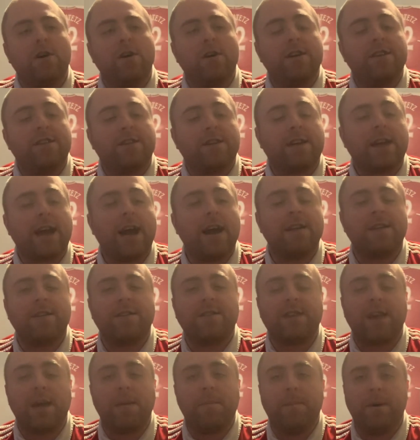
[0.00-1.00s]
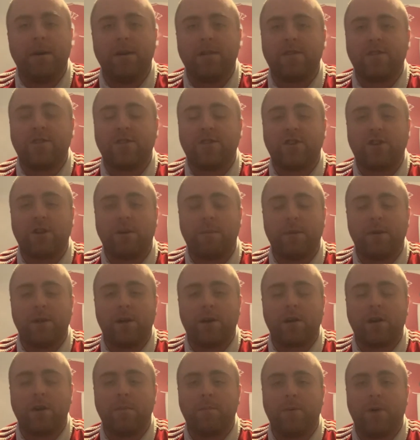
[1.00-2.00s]
it's a kind of same build as
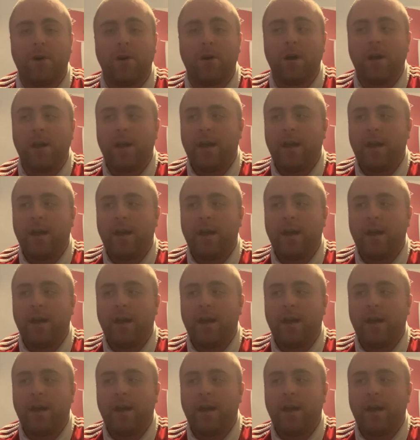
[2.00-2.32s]
Assombalonga, but